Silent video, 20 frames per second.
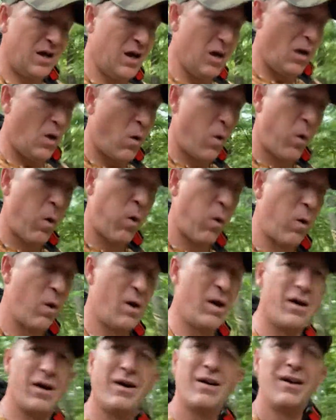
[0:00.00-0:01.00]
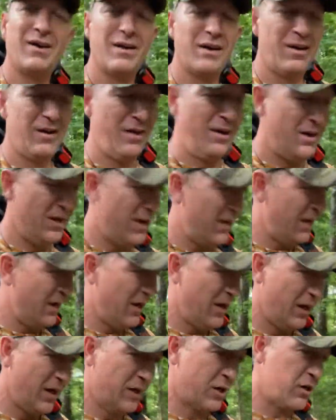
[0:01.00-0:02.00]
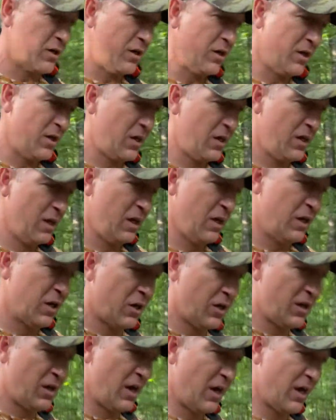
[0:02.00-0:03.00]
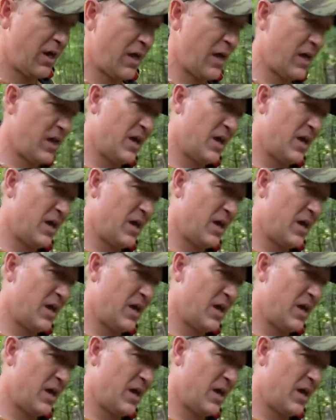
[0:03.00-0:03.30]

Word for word: Whew. good, good night.